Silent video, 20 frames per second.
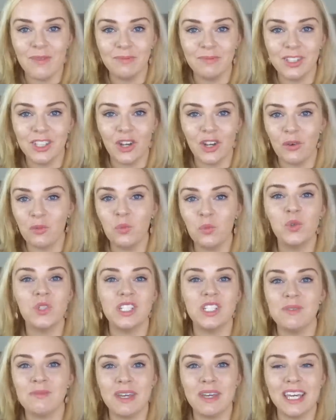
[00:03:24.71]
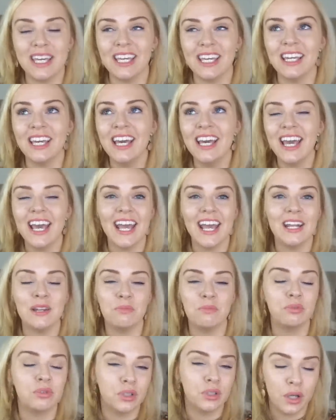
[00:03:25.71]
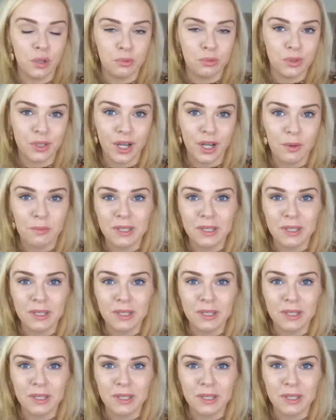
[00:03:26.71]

you know, it wouldn't be inappropriate